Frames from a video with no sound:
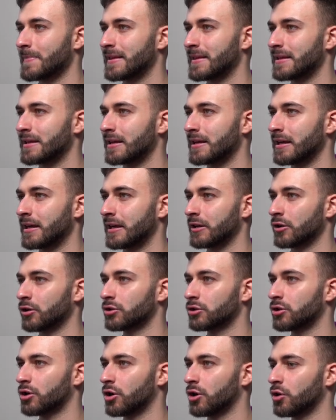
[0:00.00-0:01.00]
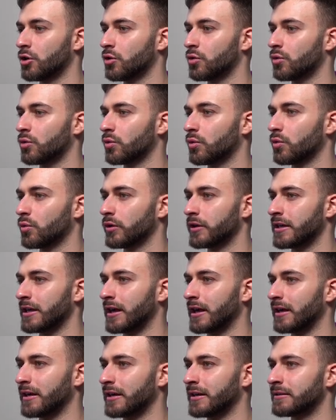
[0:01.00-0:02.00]
I don't know, yeah,
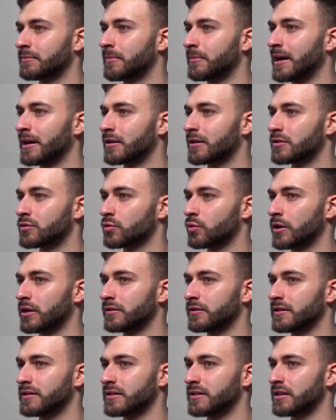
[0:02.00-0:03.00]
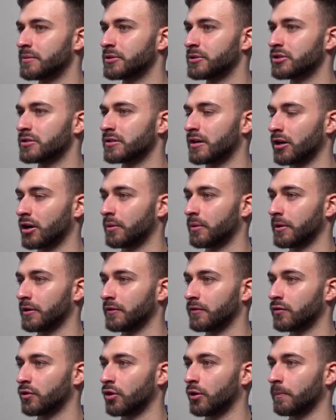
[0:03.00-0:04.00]
it matters where these images are coming
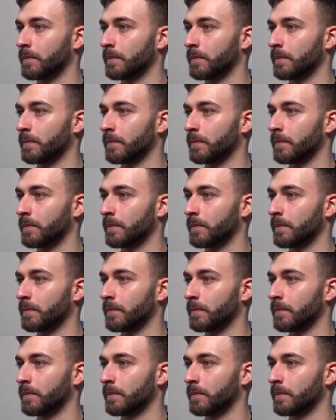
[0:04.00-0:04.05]
from.